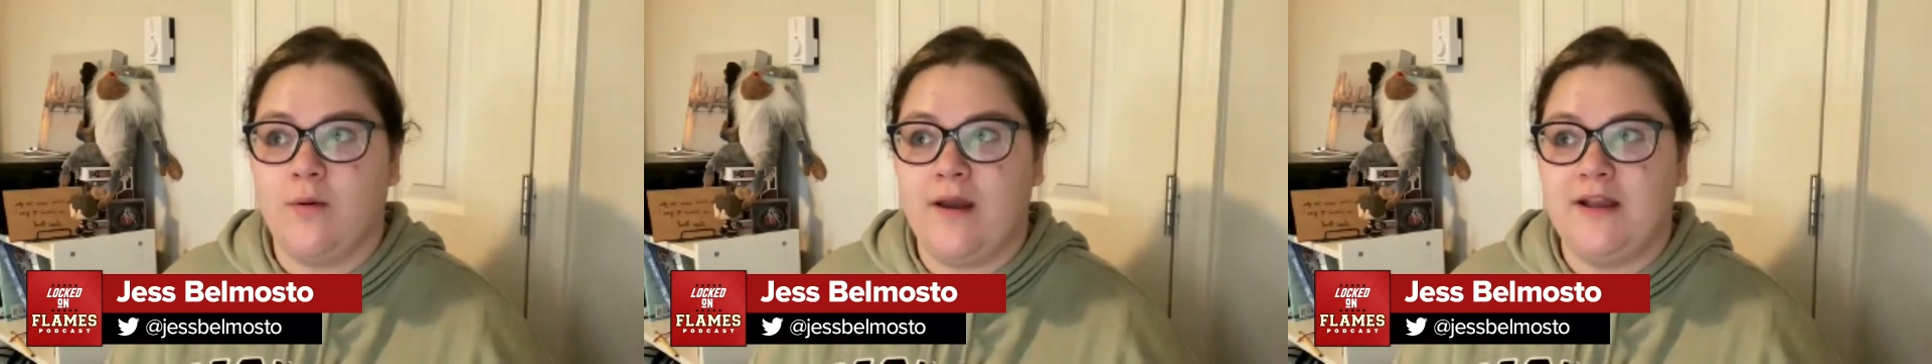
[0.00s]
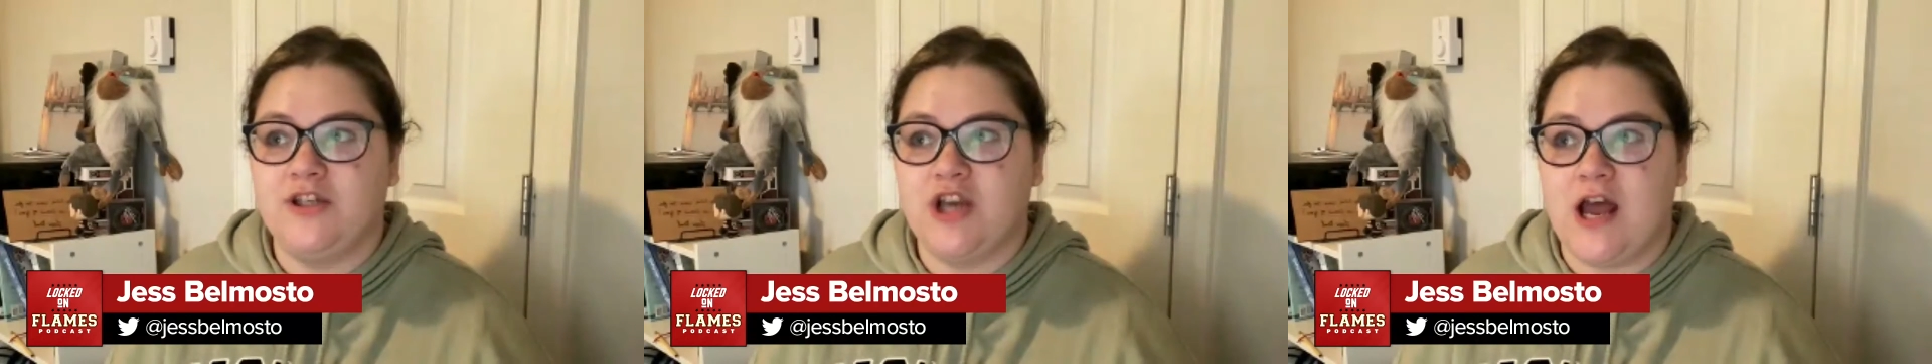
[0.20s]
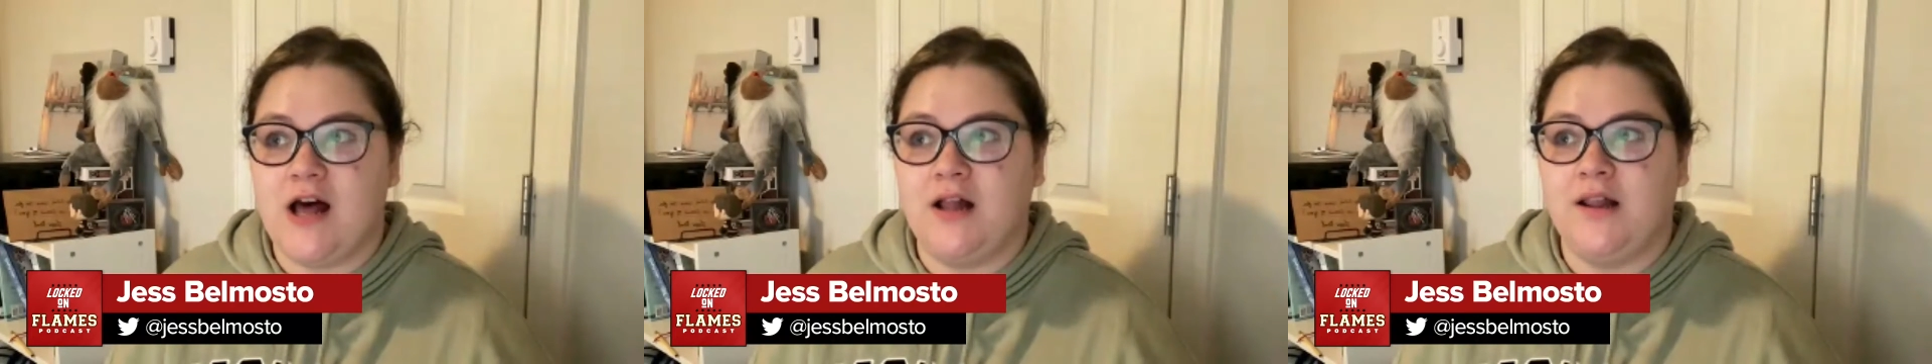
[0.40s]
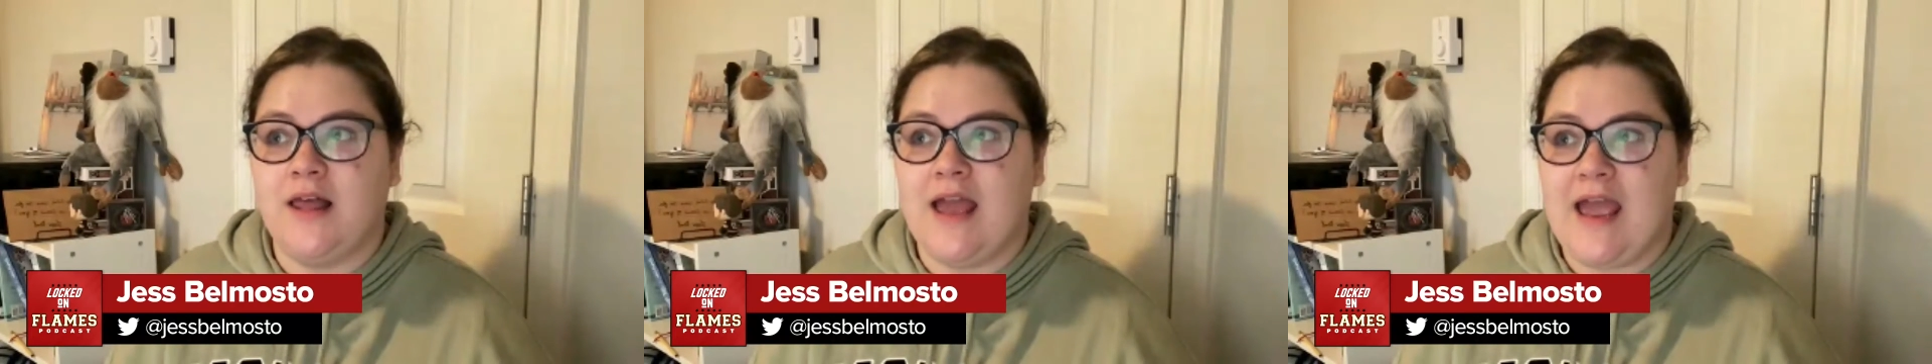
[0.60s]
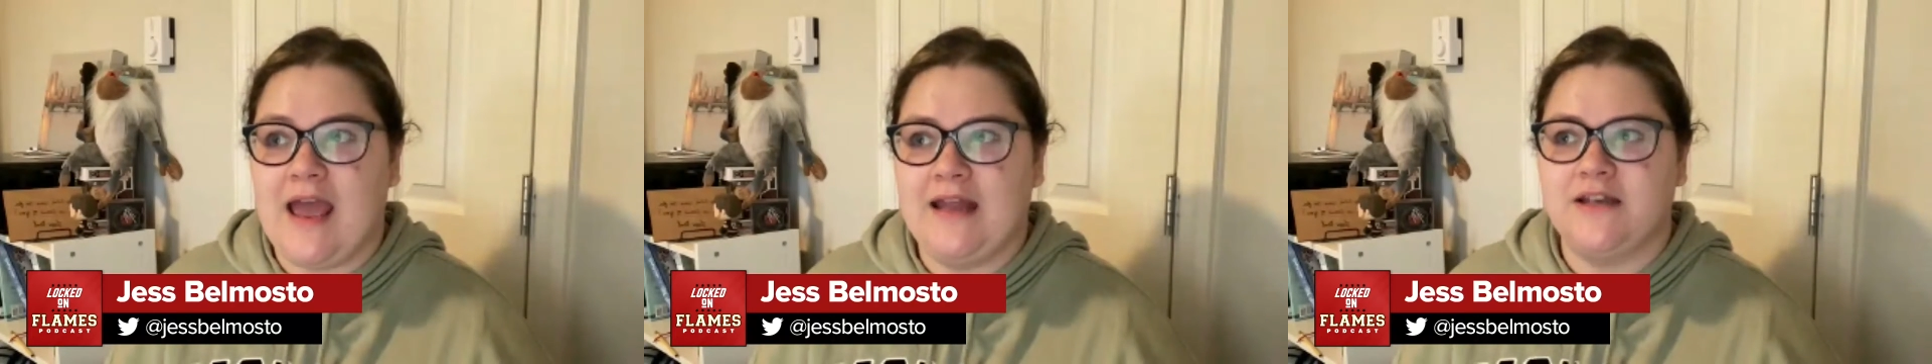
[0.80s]

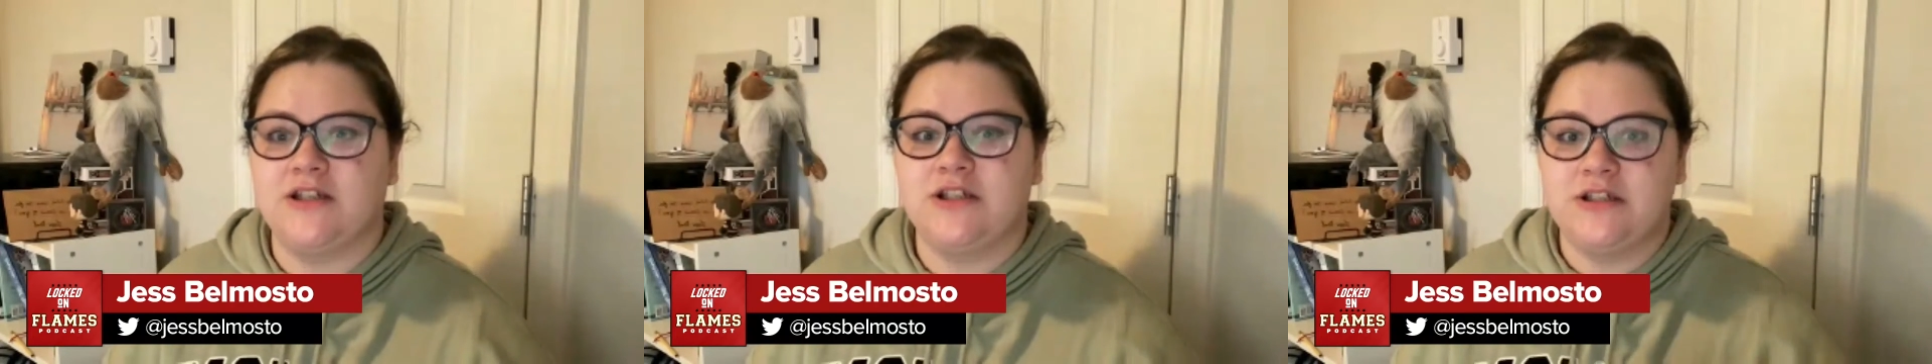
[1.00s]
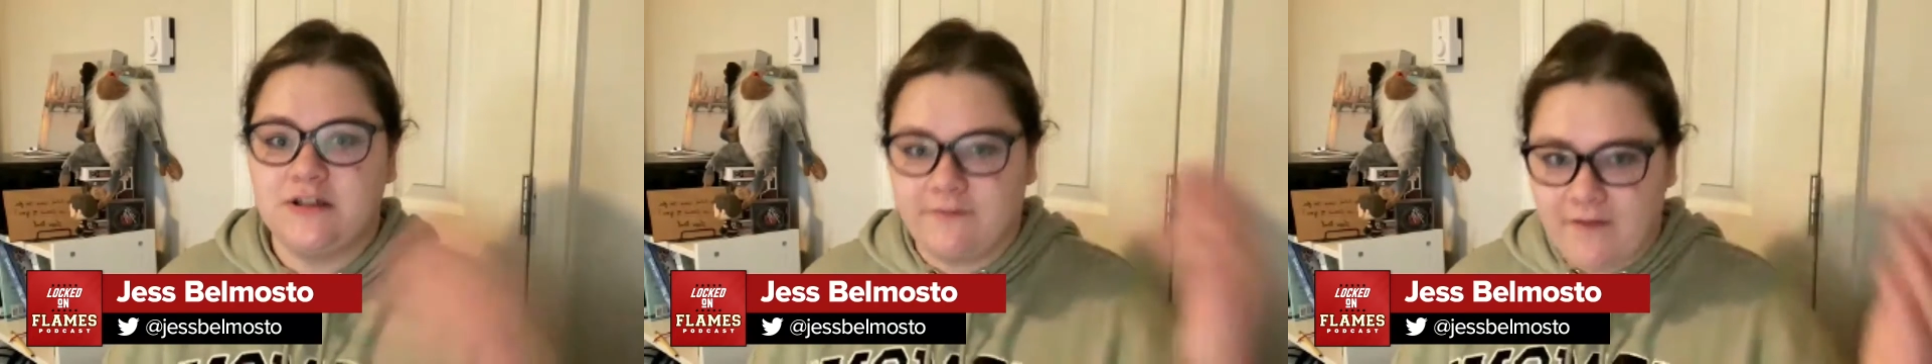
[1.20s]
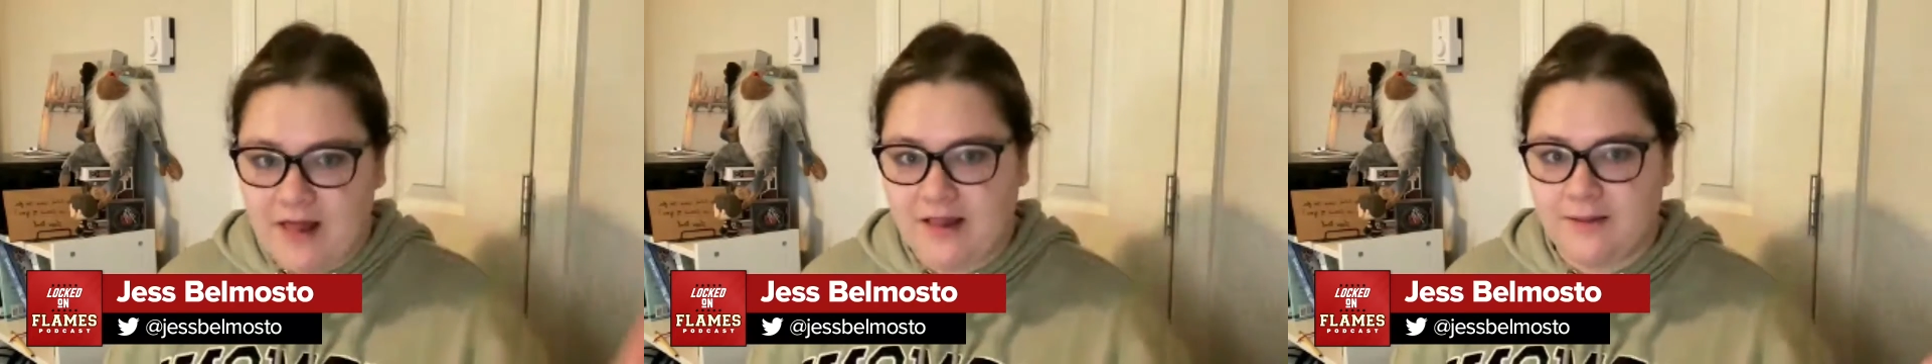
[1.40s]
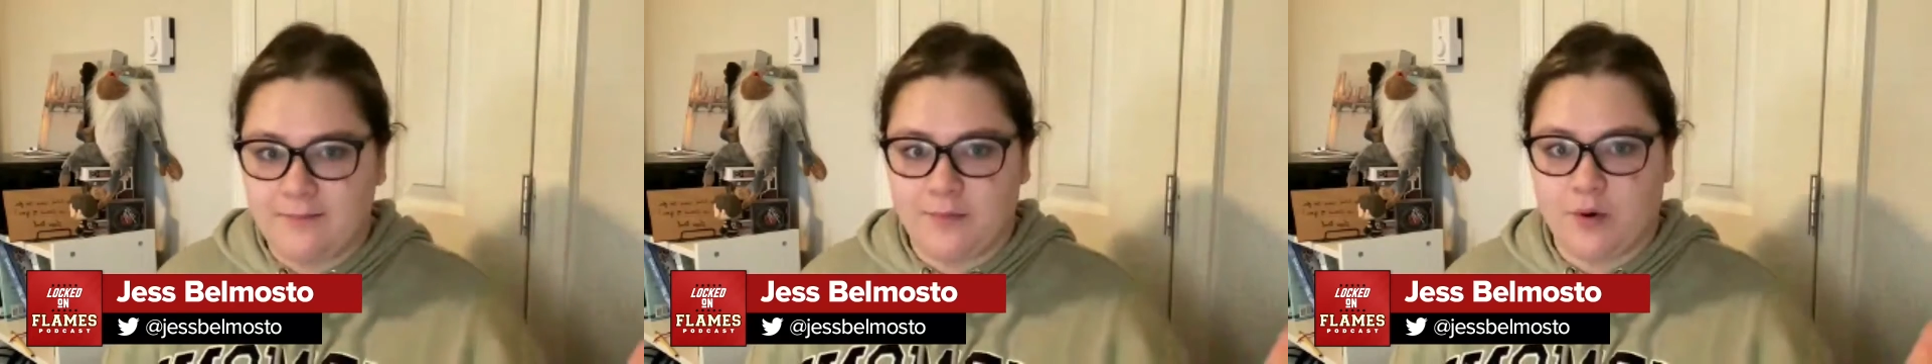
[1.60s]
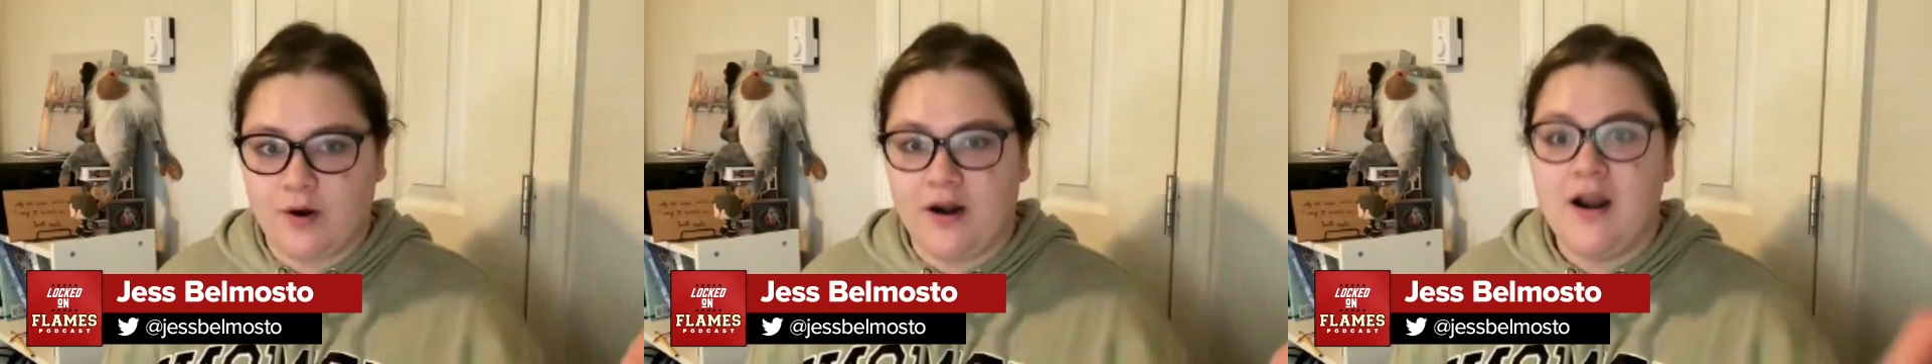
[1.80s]
OHL and
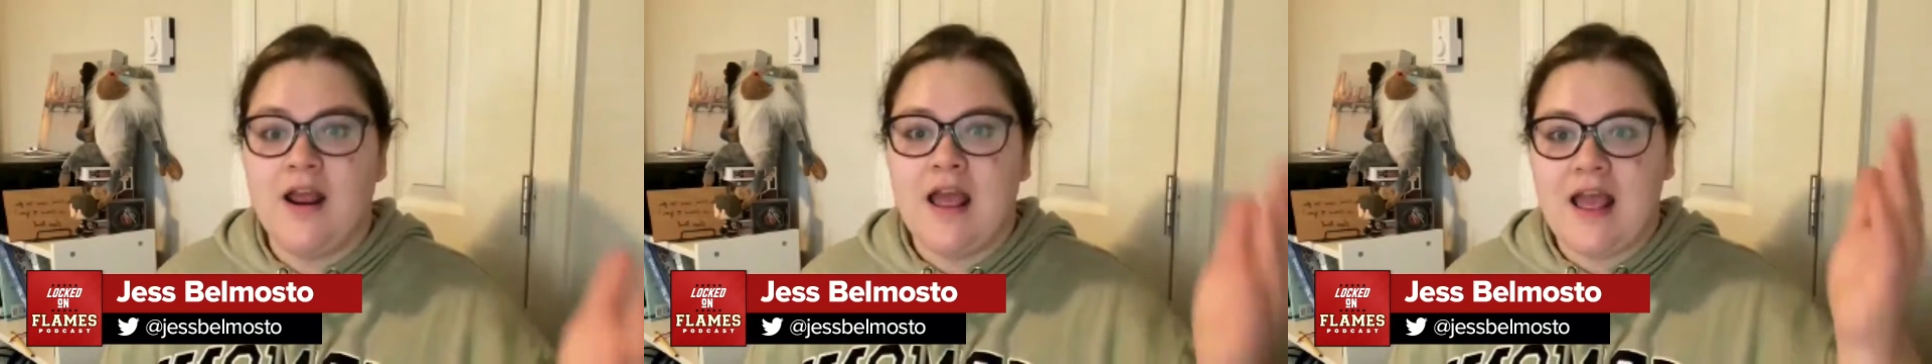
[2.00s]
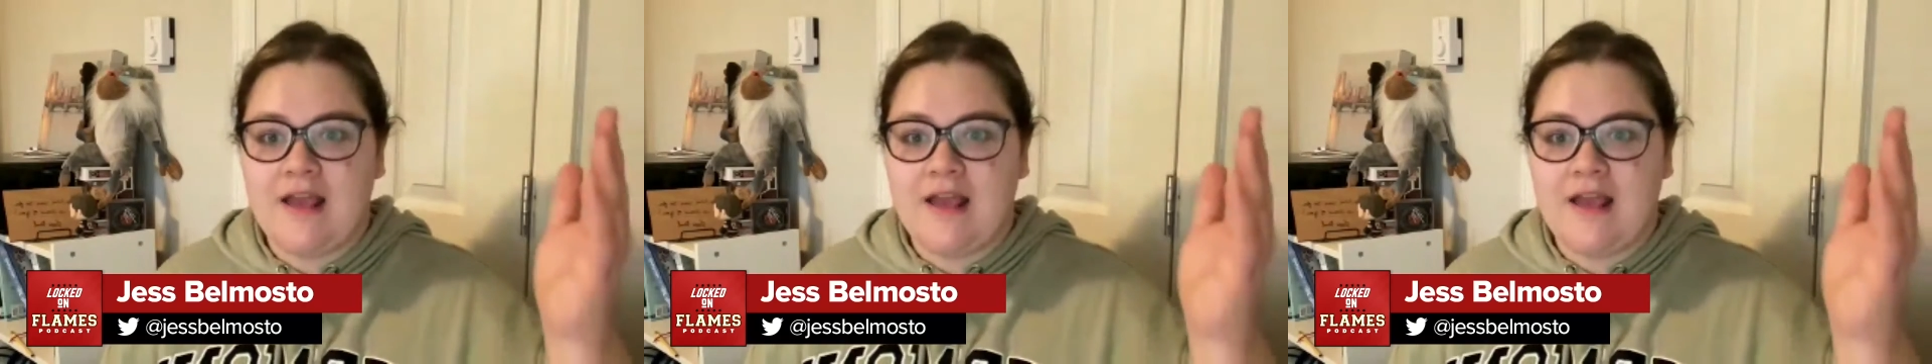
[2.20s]
develop more.